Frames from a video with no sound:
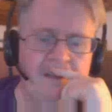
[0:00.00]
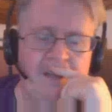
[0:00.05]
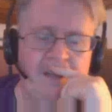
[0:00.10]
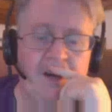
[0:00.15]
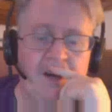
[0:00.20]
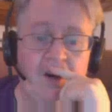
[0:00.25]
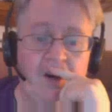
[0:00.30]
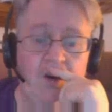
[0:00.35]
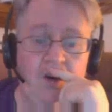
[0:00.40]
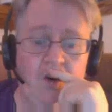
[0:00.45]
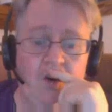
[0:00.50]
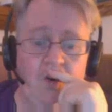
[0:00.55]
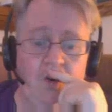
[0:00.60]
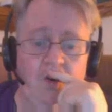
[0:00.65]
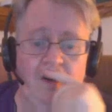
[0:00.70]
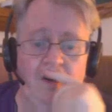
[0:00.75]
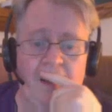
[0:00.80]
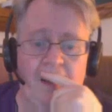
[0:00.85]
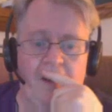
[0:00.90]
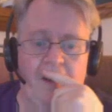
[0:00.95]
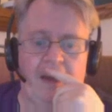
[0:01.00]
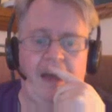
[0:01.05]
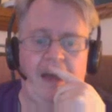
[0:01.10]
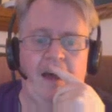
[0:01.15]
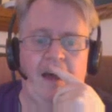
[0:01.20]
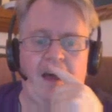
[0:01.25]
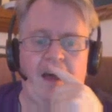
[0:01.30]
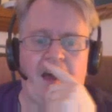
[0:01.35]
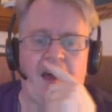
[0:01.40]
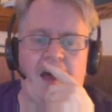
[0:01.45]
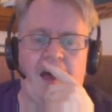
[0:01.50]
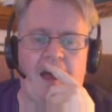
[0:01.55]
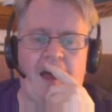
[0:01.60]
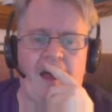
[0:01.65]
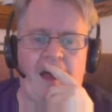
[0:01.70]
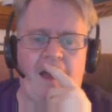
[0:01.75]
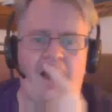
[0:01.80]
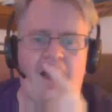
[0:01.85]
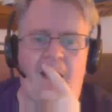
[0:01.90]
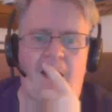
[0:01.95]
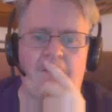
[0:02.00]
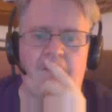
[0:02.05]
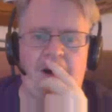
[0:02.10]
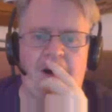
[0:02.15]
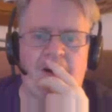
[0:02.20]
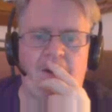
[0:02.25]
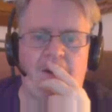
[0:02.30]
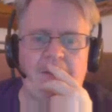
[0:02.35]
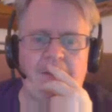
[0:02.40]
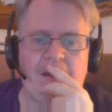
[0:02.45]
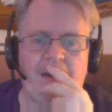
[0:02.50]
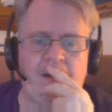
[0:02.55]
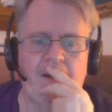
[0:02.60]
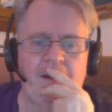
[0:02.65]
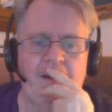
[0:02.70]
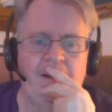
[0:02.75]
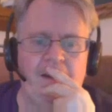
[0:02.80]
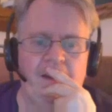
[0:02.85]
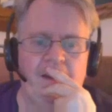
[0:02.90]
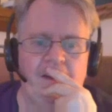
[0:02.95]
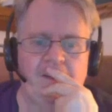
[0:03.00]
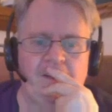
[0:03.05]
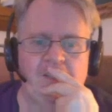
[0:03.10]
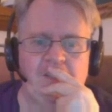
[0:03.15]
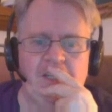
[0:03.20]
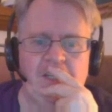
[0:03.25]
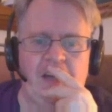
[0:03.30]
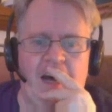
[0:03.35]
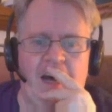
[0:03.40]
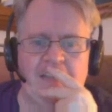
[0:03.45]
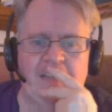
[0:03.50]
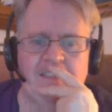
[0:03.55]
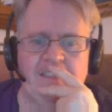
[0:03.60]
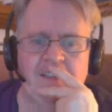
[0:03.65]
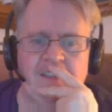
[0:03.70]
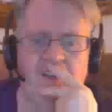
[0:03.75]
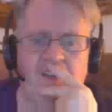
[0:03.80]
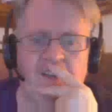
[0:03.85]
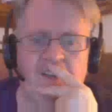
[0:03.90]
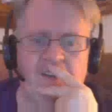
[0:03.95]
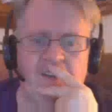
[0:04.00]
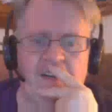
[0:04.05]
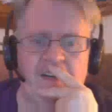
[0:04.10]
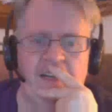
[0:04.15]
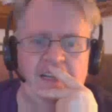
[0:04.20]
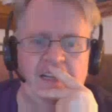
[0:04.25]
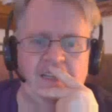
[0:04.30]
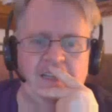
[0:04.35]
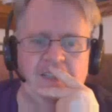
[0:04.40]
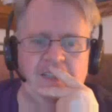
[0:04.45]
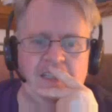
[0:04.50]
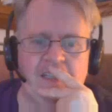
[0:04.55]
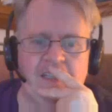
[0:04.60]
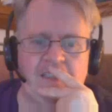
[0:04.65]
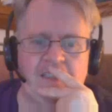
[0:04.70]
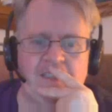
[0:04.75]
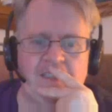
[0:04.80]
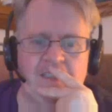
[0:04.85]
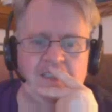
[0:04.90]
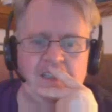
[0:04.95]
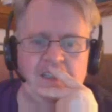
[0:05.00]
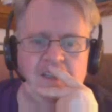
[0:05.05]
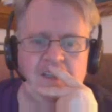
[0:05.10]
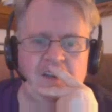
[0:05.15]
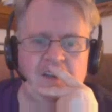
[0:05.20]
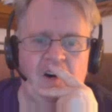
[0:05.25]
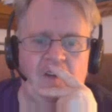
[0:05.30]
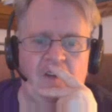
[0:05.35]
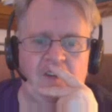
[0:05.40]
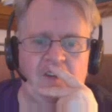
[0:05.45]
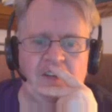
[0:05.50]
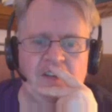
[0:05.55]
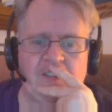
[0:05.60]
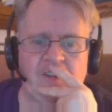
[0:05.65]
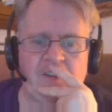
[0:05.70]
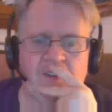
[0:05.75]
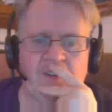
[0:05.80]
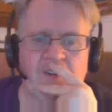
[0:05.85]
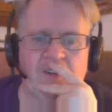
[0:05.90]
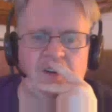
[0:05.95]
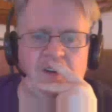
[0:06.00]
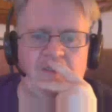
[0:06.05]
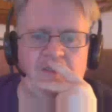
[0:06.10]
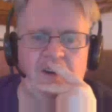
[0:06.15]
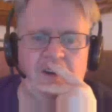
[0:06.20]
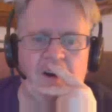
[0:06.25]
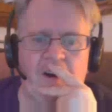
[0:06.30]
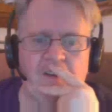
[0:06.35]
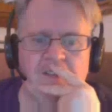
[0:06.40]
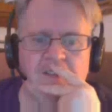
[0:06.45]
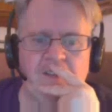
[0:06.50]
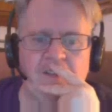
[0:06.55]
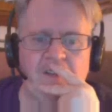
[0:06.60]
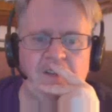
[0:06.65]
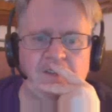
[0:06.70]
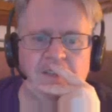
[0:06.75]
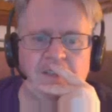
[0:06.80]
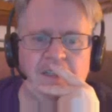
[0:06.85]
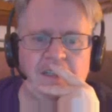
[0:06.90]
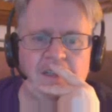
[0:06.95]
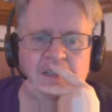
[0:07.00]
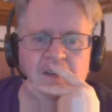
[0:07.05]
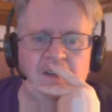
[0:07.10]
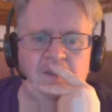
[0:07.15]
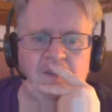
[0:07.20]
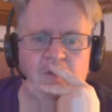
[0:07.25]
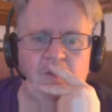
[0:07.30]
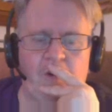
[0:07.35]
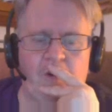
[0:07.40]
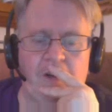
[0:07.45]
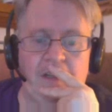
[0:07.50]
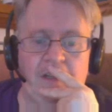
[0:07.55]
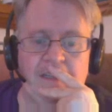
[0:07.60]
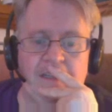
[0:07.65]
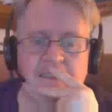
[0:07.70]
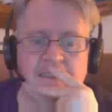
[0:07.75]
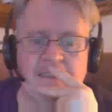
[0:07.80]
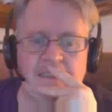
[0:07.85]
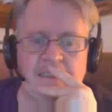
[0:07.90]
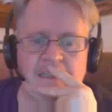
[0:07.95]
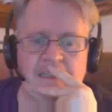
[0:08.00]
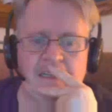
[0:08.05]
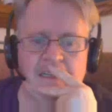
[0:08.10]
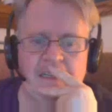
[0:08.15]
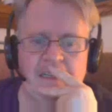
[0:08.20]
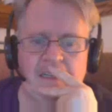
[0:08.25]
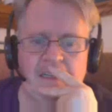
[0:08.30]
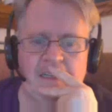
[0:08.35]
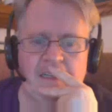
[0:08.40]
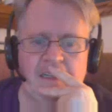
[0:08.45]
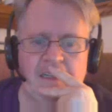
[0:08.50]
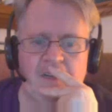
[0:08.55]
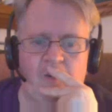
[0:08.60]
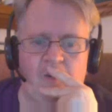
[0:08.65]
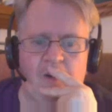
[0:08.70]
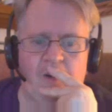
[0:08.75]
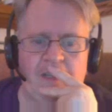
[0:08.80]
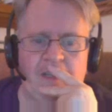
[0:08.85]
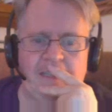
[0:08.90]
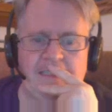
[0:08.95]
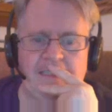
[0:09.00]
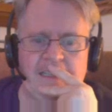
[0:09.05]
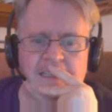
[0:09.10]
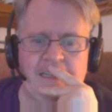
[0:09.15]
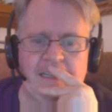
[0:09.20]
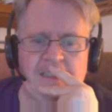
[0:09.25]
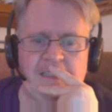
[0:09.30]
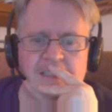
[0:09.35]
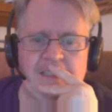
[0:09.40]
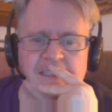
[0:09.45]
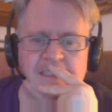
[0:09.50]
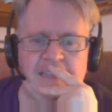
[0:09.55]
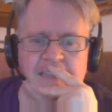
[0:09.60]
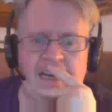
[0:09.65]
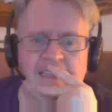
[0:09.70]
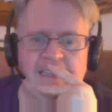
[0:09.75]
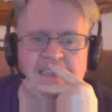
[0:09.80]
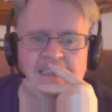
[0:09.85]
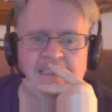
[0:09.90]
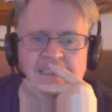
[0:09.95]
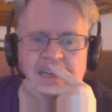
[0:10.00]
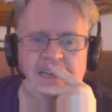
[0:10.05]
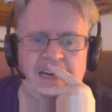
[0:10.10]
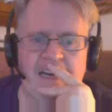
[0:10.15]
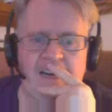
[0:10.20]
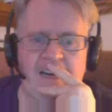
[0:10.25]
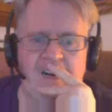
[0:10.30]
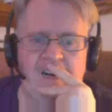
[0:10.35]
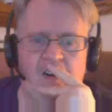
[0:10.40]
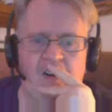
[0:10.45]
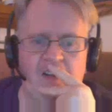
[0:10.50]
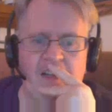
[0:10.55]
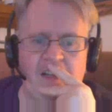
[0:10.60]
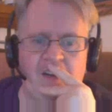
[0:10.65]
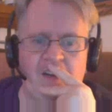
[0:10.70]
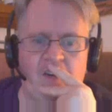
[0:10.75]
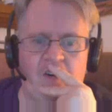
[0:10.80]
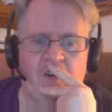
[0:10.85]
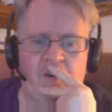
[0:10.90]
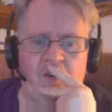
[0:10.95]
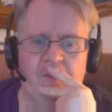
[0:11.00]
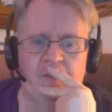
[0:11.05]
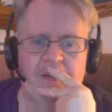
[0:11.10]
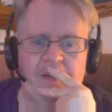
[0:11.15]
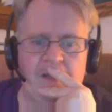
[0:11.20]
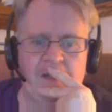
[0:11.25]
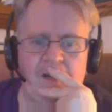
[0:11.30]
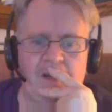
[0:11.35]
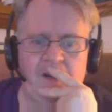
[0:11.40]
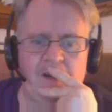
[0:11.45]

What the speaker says: Yo. Okay, I better calm down. She nods to Ildren, and then she looks over his shoulder and regards you closely. Wordlessly, she stands aside, holding the door open.